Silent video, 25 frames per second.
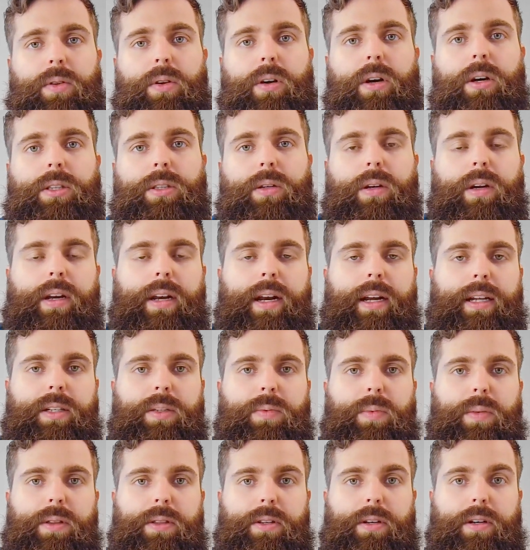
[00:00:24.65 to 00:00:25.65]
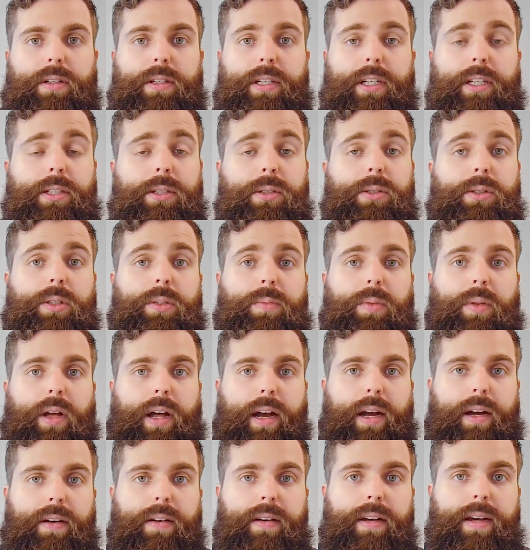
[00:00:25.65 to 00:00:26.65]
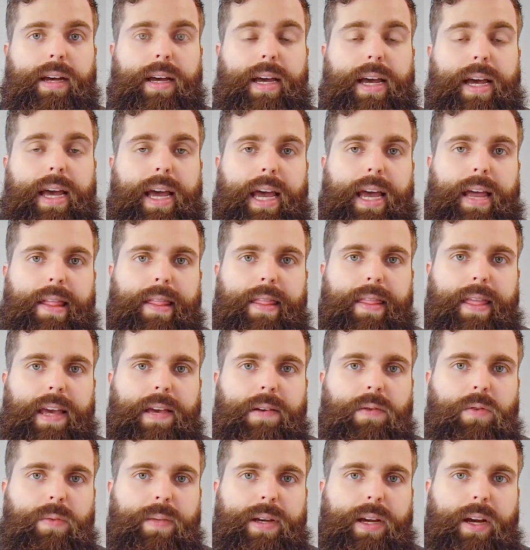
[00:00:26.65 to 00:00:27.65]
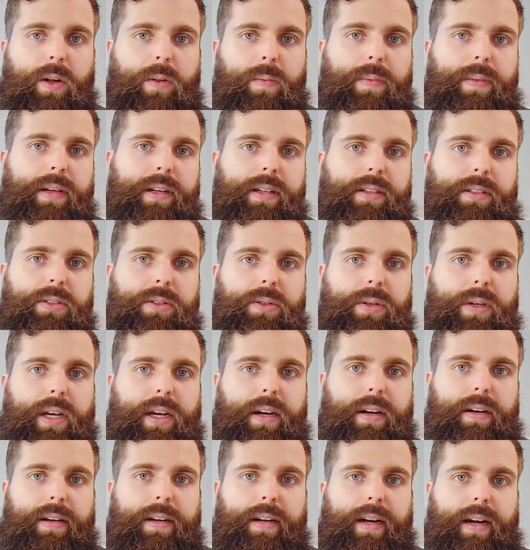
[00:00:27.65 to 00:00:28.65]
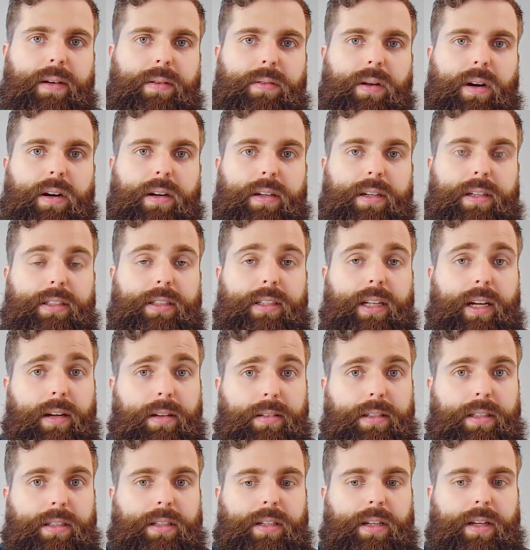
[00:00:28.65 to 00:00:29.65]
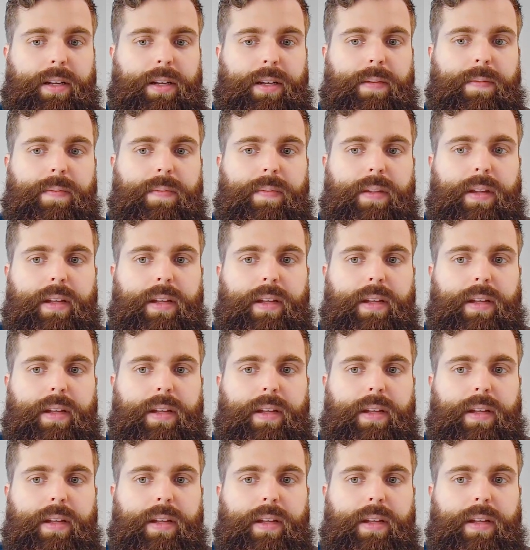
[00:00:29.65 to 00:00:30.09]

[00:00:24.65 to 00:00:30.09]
They're also connected with our tissue supplier, and they will be helping us to carry out our histology study.